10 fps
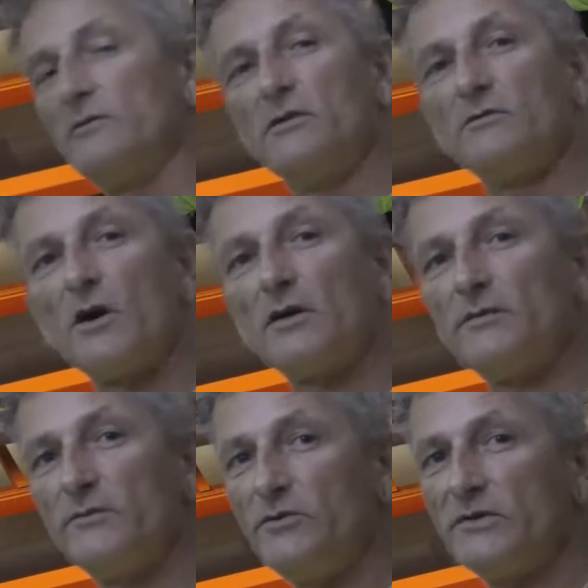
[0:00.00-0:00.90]
The
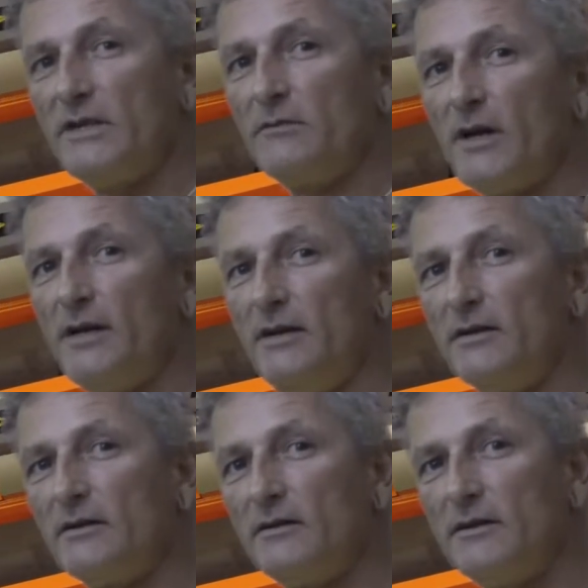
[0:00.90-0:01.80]
rocket you see right
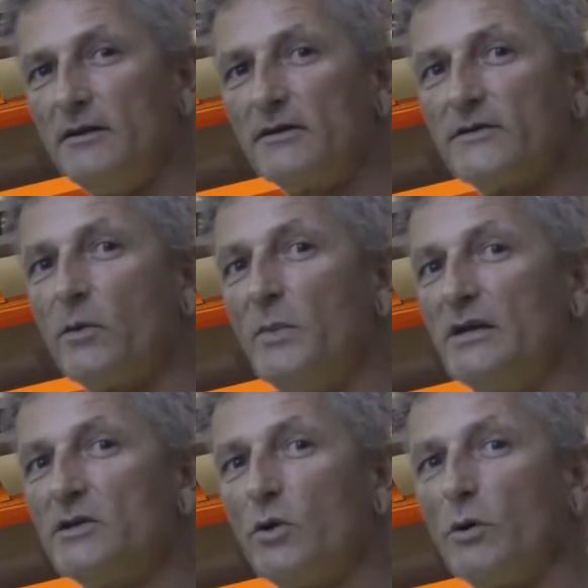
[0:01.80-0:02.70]
here is from
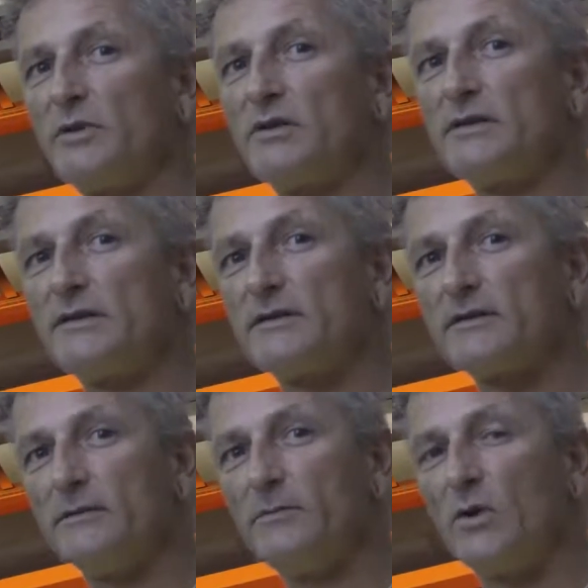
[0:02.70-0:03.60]
Interorbital
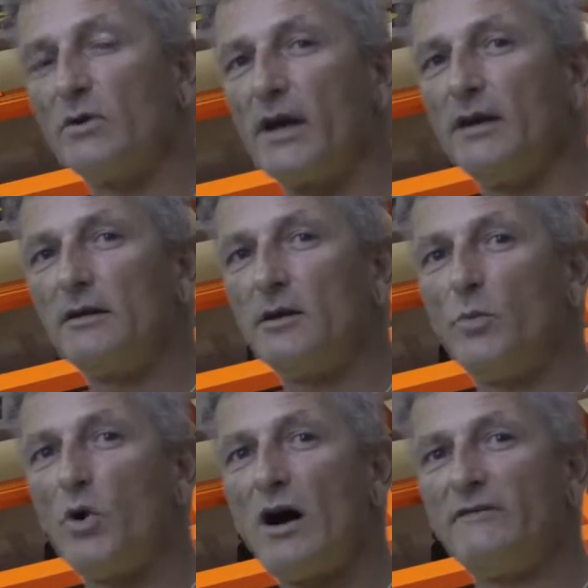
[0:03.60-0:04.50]
System located
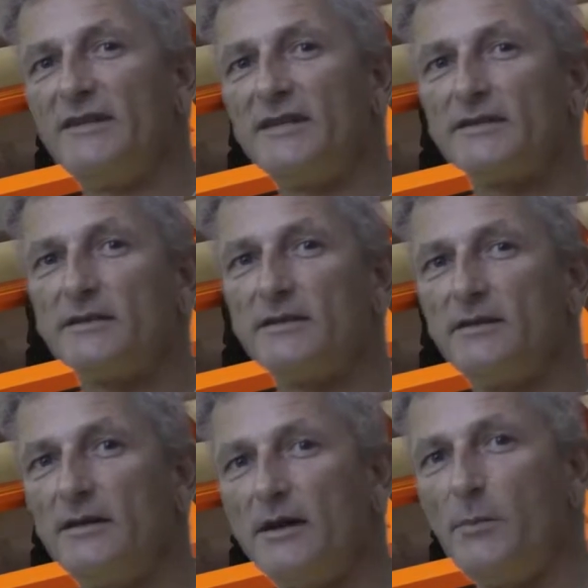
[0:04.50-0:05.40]
in Mojave Desert
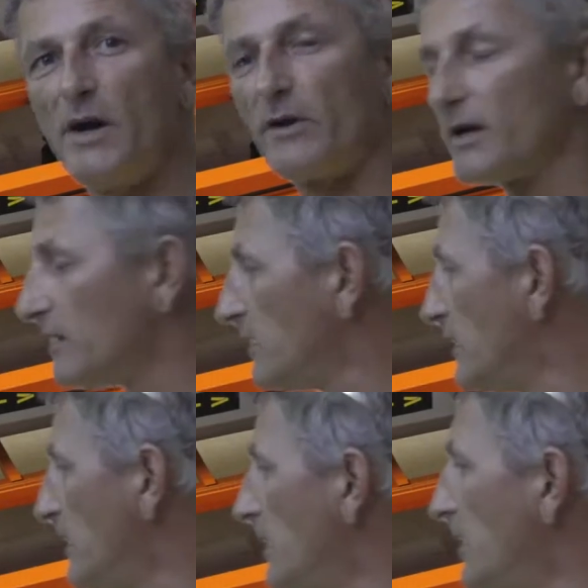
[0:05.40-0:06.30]
in America.
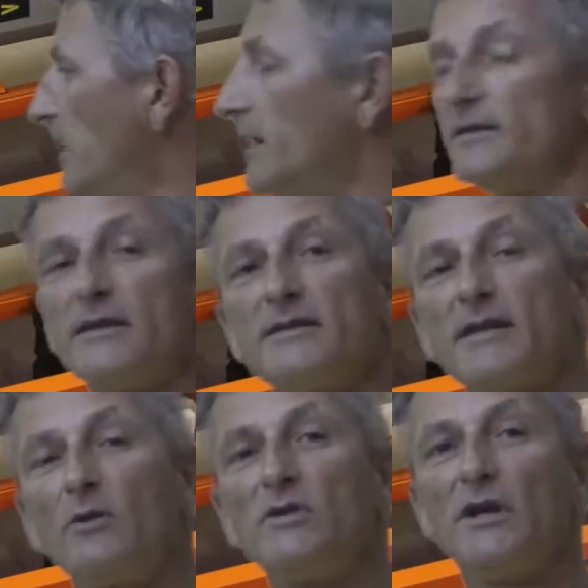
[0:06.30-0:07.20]
It's a
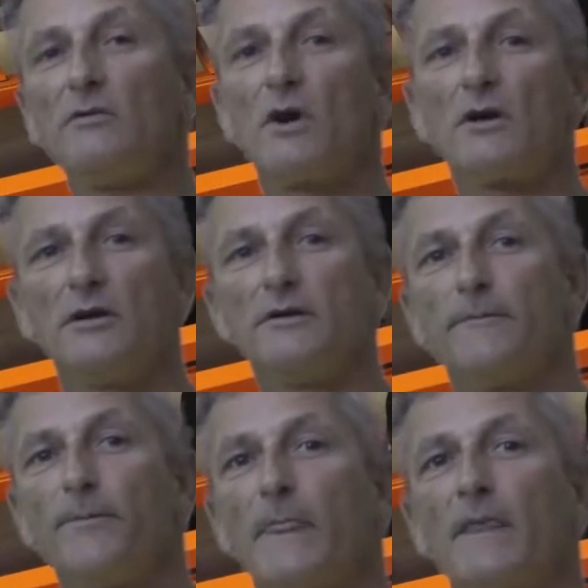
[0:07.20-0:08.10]
sounding rocket.
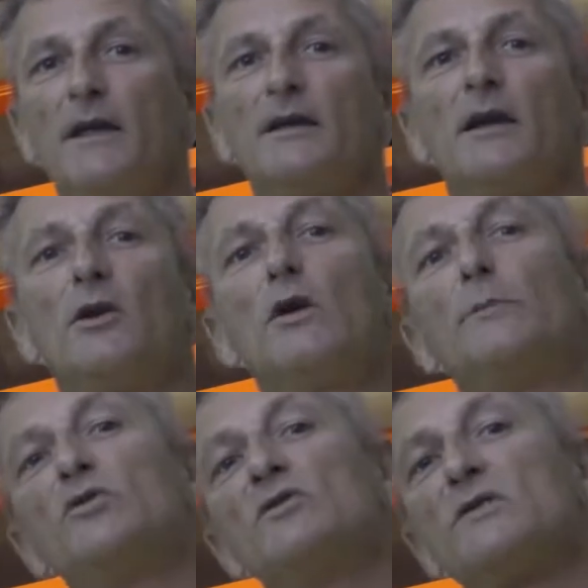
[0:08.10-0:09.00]
It can go
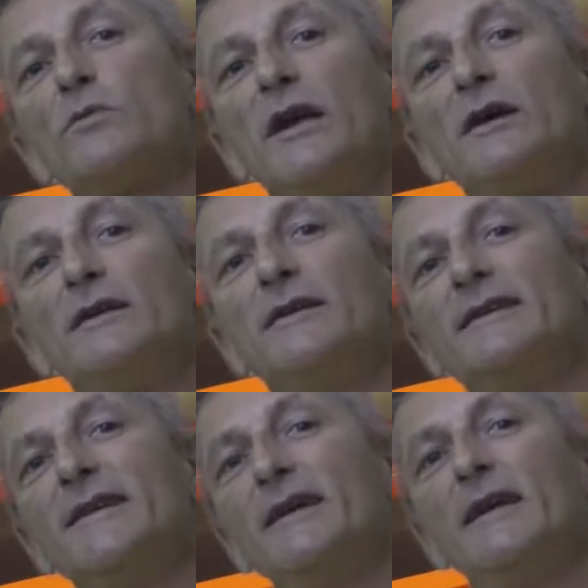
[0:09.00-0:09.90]
up to
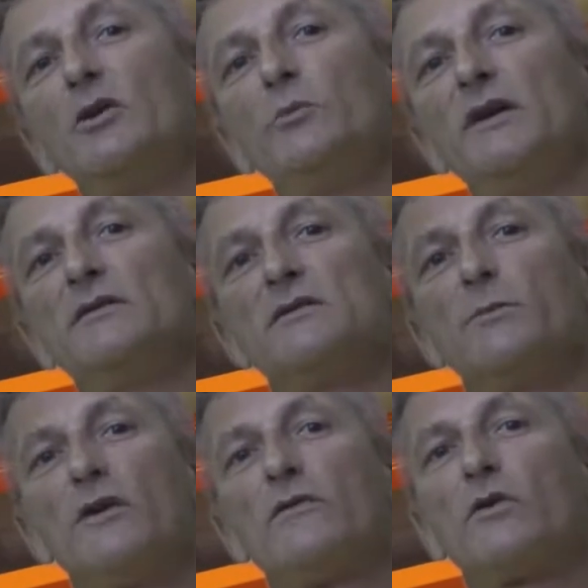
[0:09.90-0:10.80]
310 kilometers
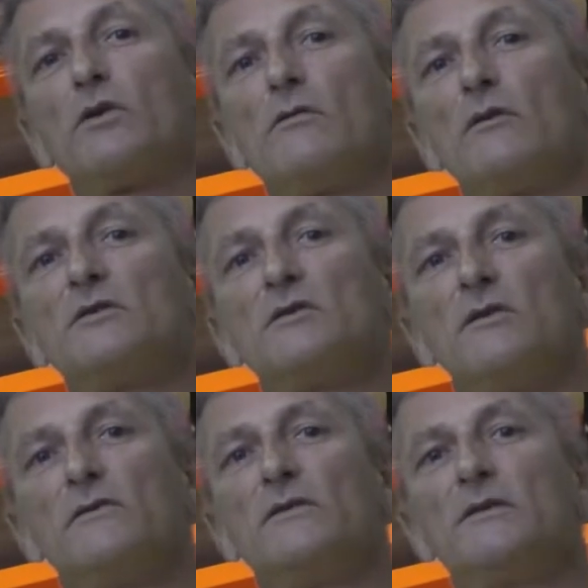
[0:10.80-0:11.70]
above ground
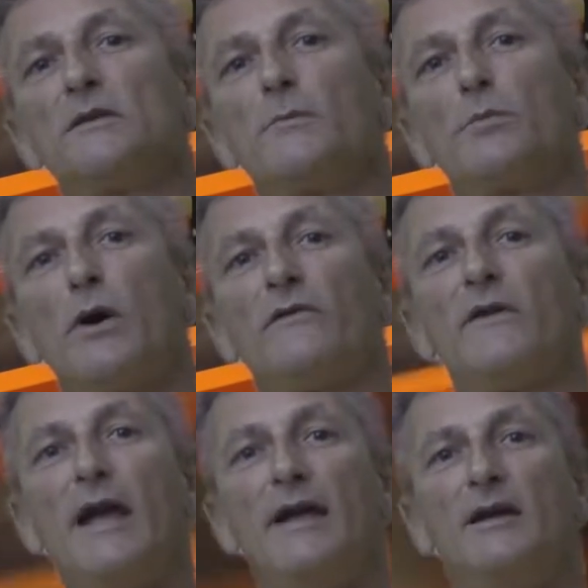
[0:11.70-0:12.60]
surface,
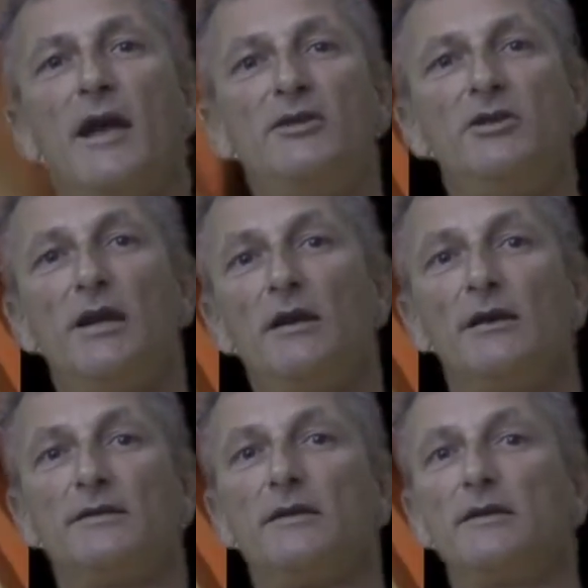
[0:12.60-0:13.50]
above AGL
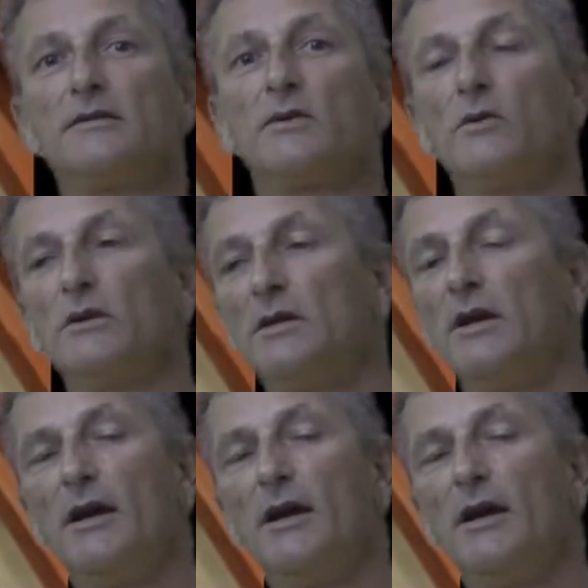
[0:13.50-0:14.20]
I think it's called.